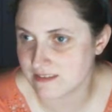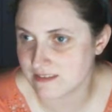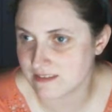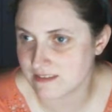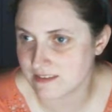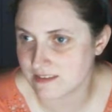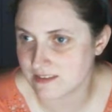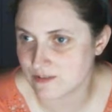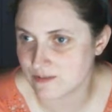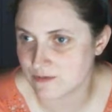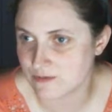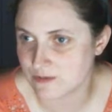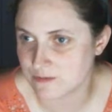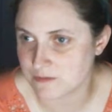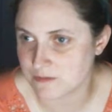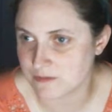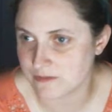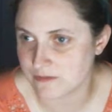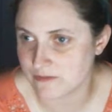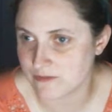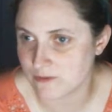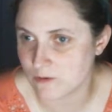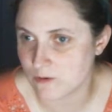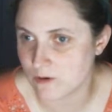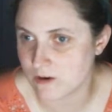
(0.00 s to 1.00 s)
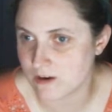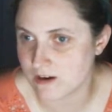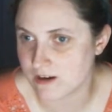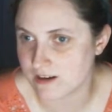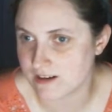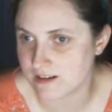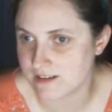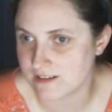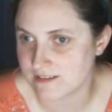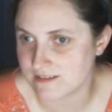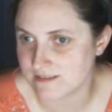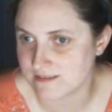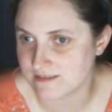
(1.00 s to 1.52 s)
This was
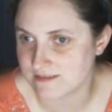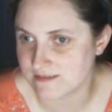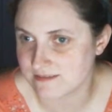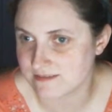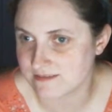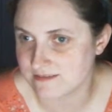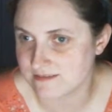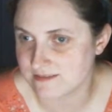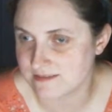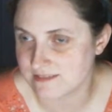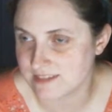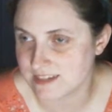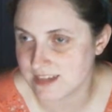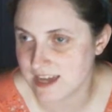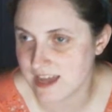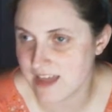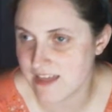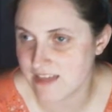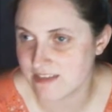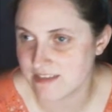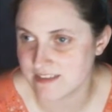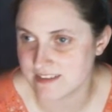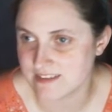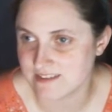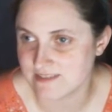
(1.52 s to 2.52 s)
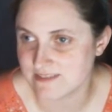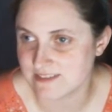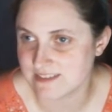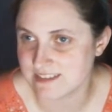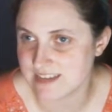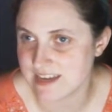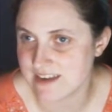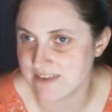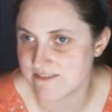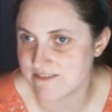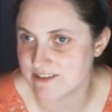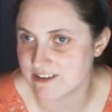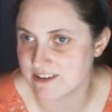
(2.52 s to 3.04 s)
before, and this was
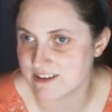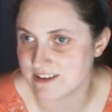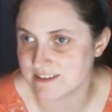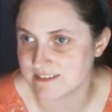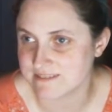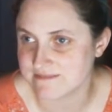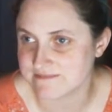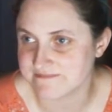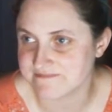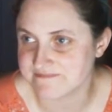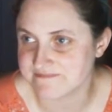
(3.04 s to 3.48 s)
after.